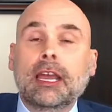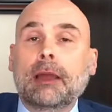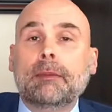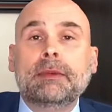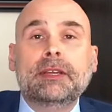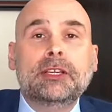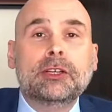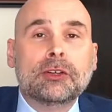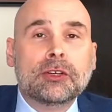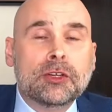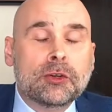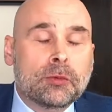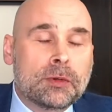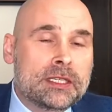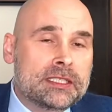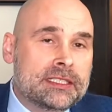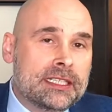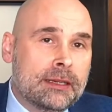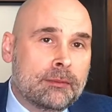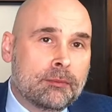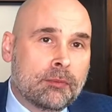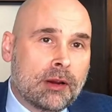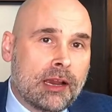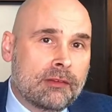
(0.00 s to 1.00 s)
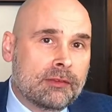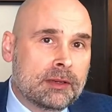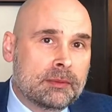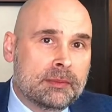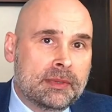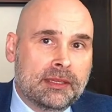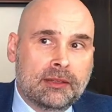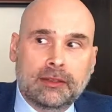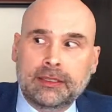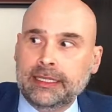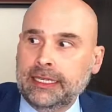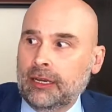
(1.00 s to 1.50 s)
you're increasing
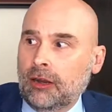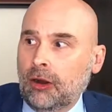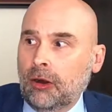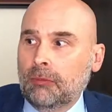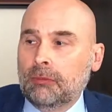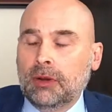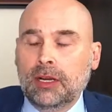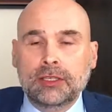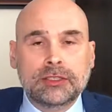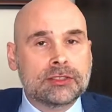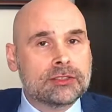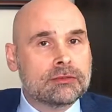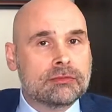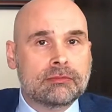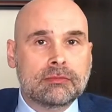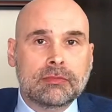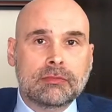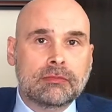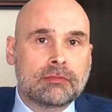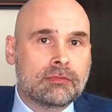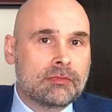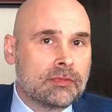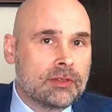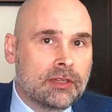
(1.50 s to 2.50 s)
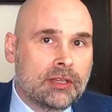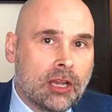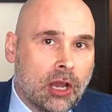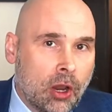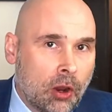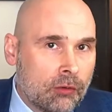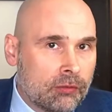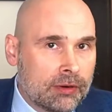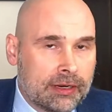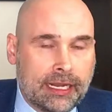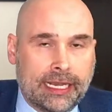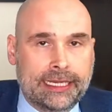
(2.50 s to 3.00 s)
profitability almost
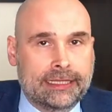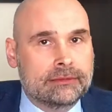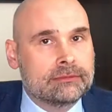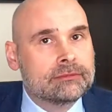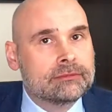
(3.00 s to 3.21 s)
overnight.